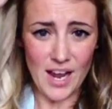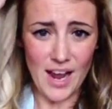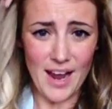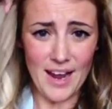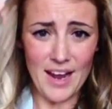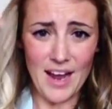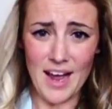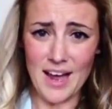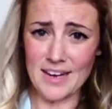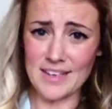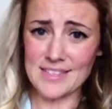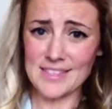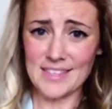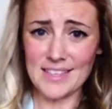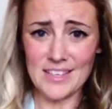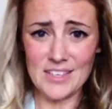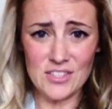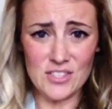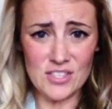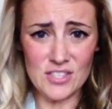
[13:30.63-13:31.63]
I
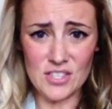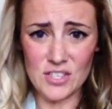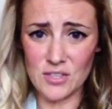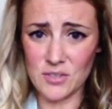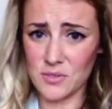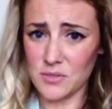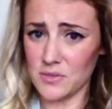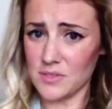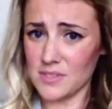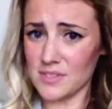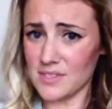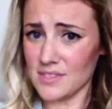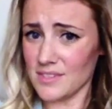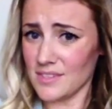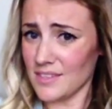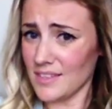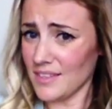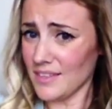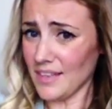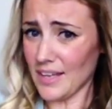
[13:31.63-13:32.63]
honestly just use
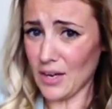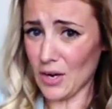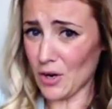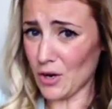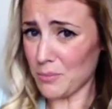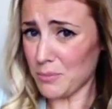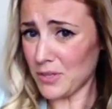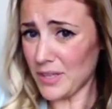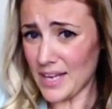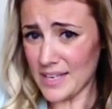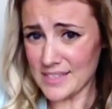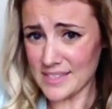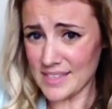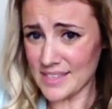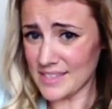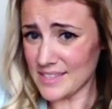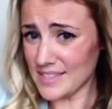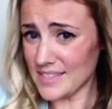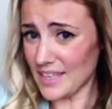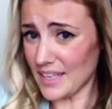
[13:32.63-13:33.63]
like herbal
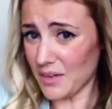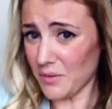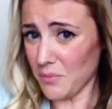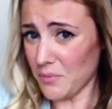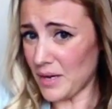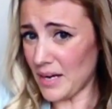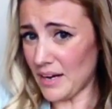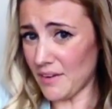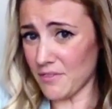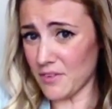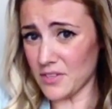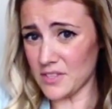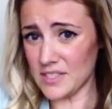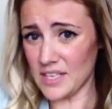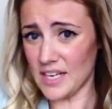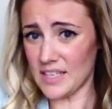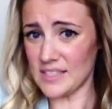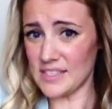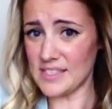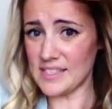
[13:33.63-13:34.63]
essence, like whatever's
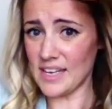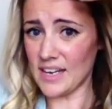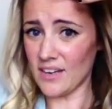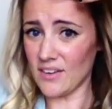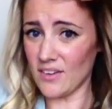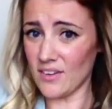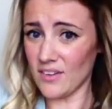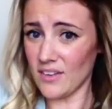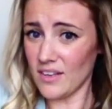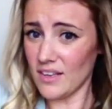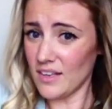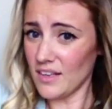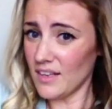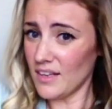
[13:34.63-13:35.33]
on sale.